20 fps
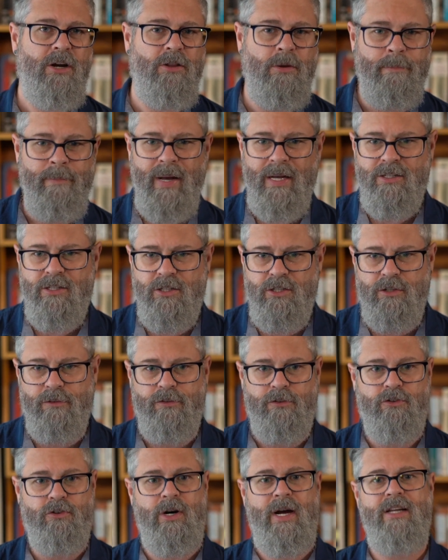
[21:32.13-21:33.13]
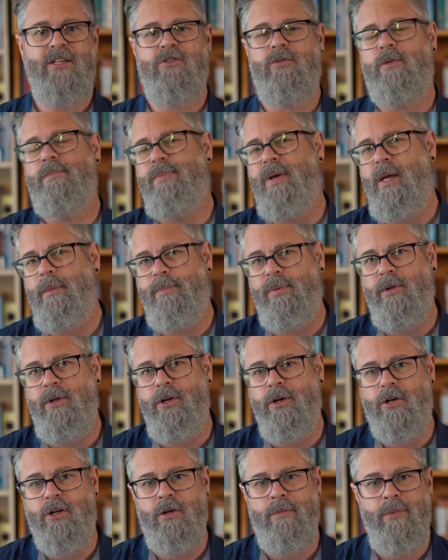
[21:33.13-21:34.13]
the message of Christ with people in
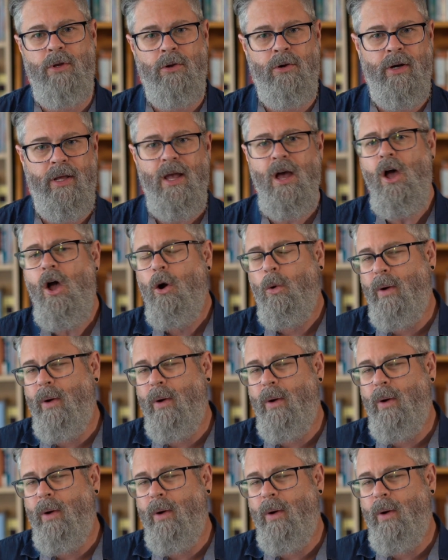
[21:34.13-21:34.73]
your community,